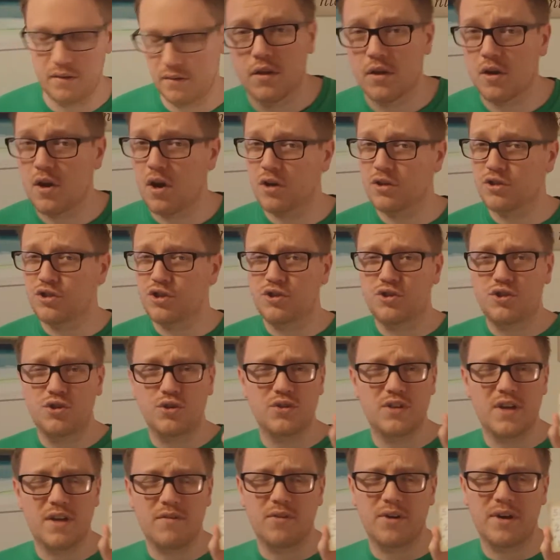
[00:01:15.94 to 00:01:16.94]
The cards you choose
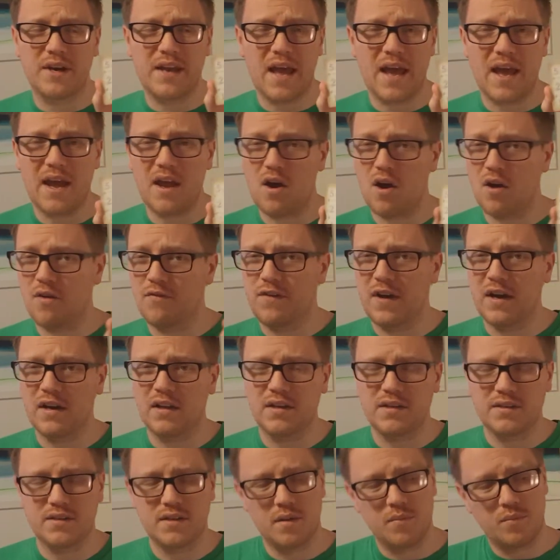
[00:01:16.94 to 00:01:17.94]
every day are fairly
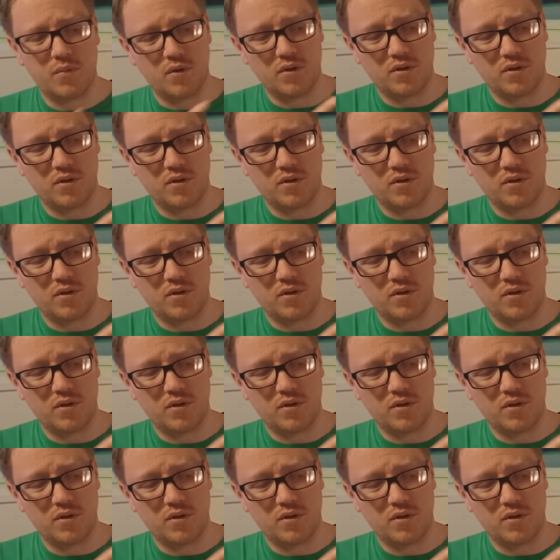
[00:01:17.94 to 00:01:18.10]
simple.